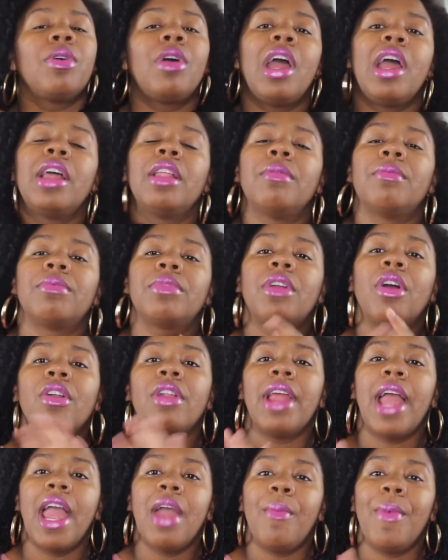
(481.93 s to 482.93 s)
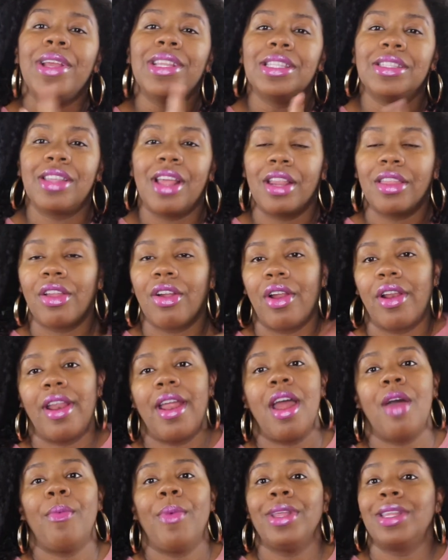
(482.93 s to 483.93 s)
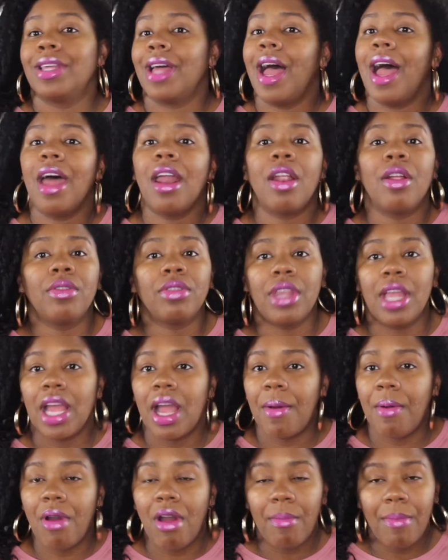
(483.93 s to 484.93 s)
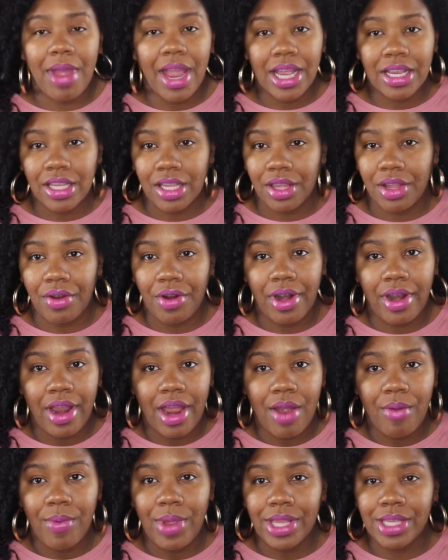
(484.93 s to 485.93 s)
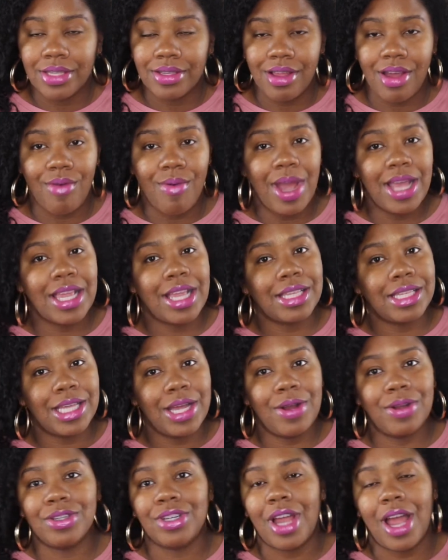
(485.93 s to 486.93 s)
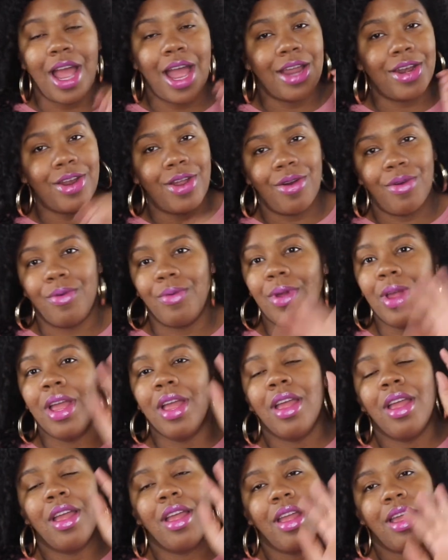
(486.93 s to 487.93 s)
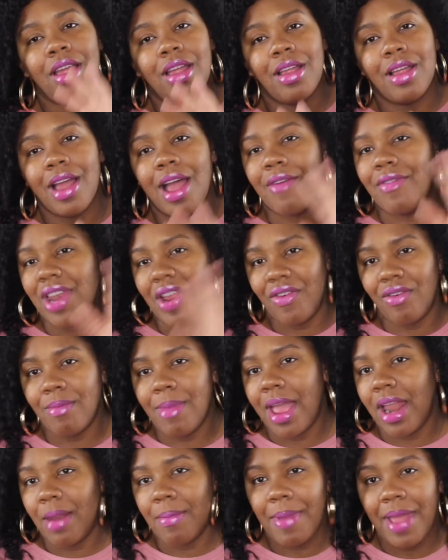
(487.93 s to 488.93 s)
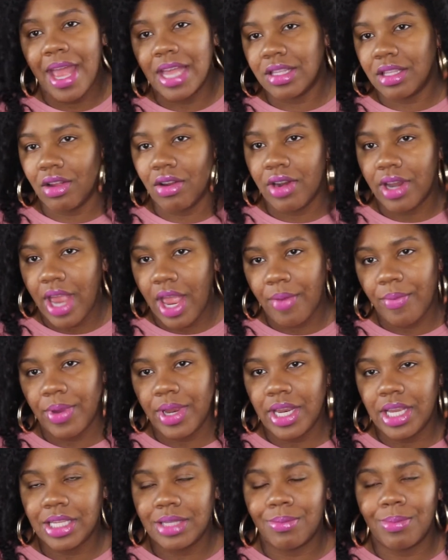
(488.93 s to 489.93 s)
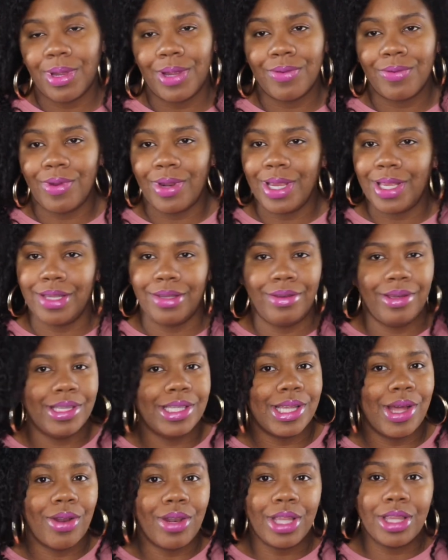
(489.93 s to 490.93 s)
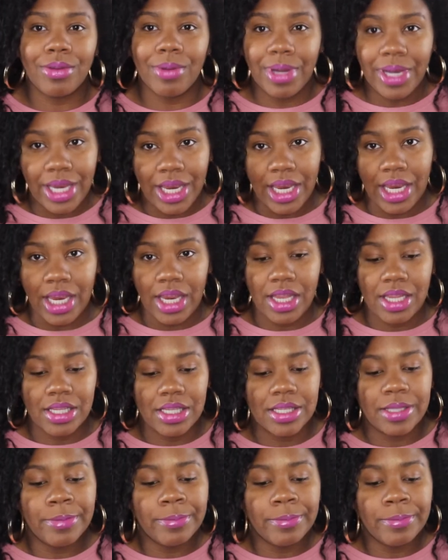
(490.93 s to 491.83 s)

at 38 weeks instead of 39 weeks. I don't think I'm gonna make it to 39 weeks. No way. I told y'all I've never made it past 38 weeks, but it's only 3 kids.